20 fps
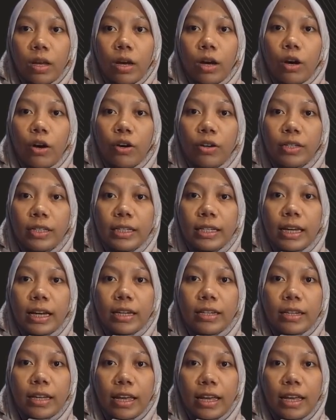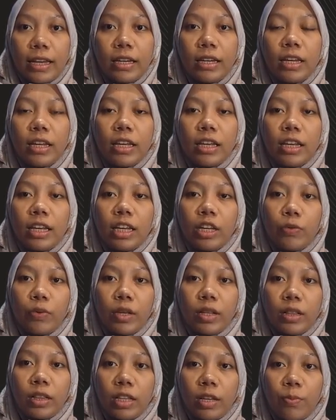On the other hand,
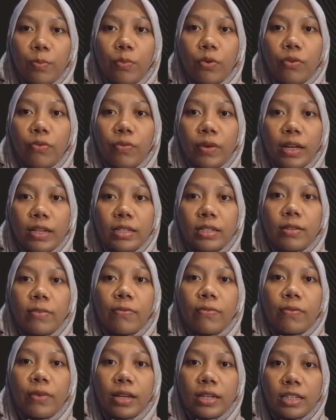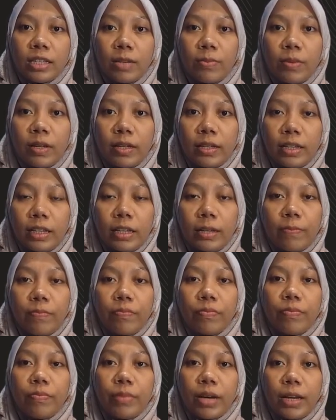equity provides flexibility
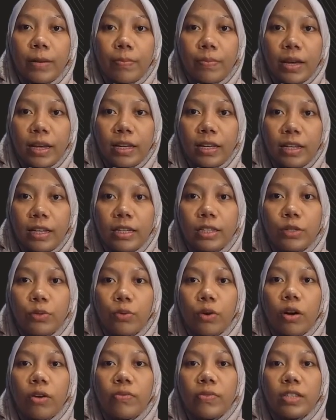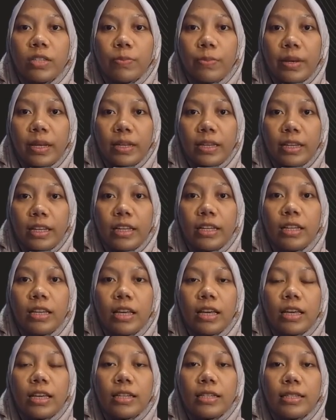but might lead to overspending
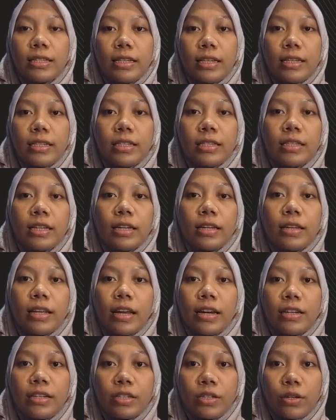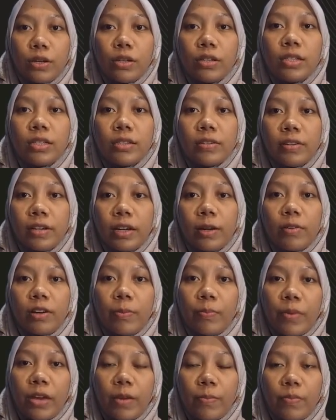since there is no strict
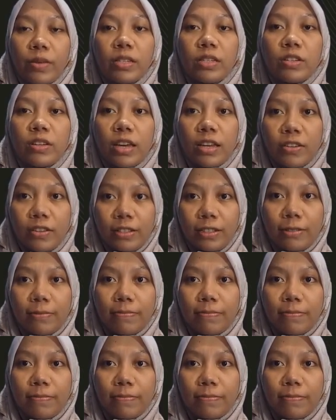repayment schedule.